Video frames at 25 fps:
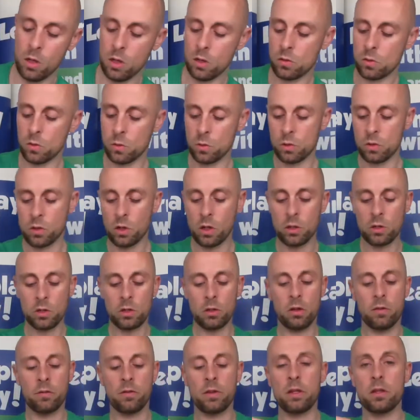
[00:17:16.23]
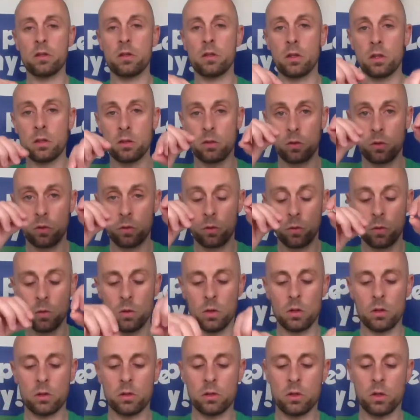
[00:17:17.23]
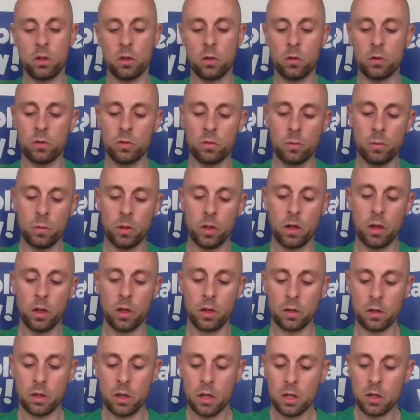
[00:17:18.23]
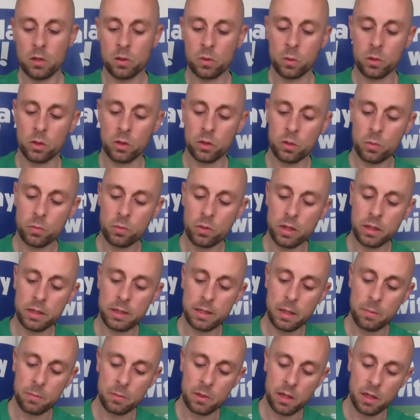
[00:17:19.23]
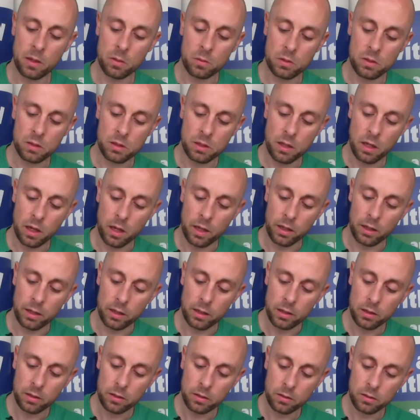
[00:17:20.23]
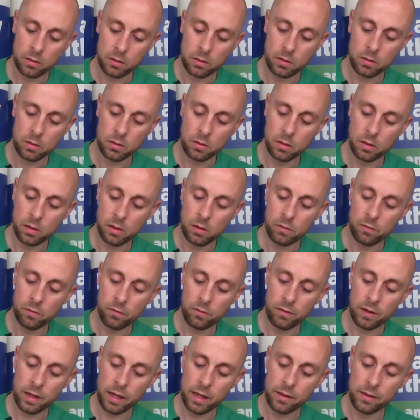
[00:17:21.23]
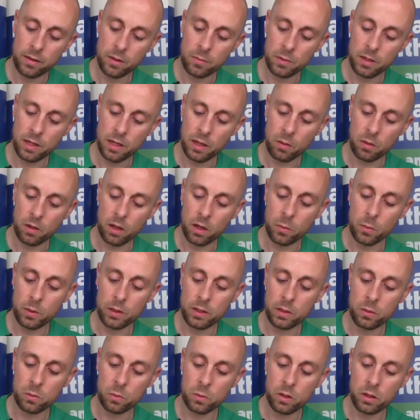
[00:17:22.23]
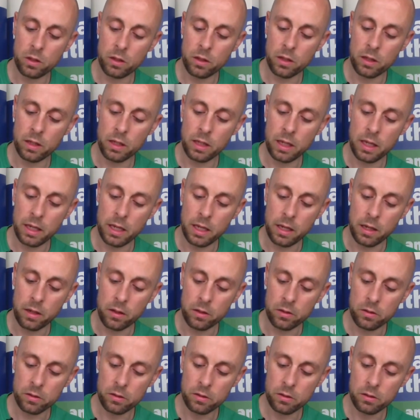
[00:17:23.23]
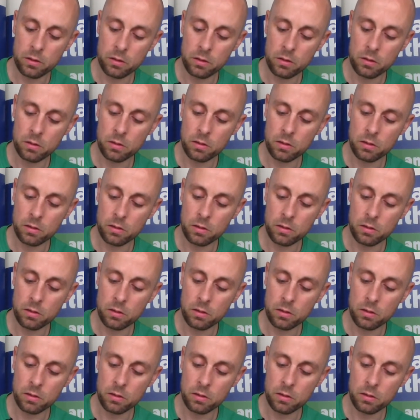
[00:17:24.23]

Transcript: So starting off, these are the 2 circles behind, so we're going to just press them down slightly, flatten them down like we did with the ears,